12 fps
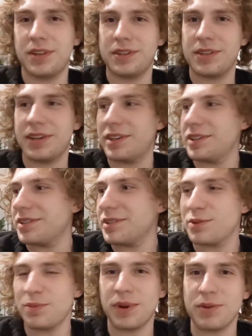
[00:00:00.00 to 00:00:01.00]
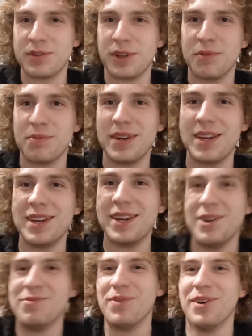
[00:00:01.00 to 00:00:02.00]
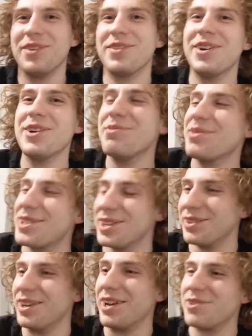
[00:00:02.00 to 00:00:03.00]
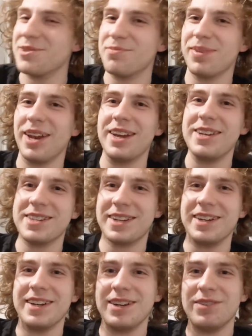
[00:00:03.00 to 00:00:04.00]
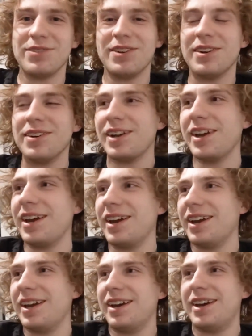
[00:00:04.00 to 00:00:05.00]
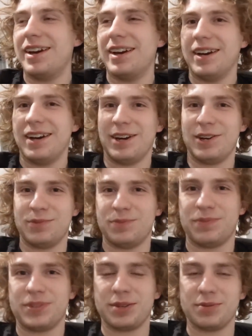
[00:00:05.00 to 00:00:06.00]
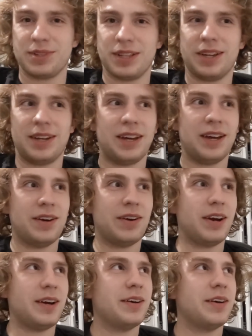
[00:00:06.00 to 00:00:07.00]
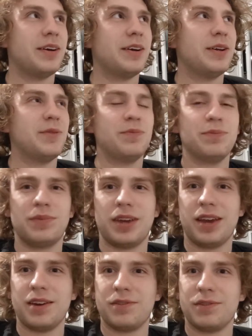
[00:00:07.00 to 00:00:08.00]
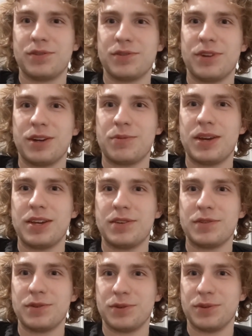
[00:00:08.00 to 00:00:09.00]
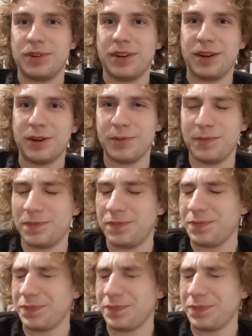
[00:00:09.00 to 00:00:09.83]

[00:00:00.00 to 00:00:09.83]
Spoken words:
because it smells like meat in my room because I left some plates in it overnight. So I'm just letting it air out. But yeah, it feels really peaceful. I've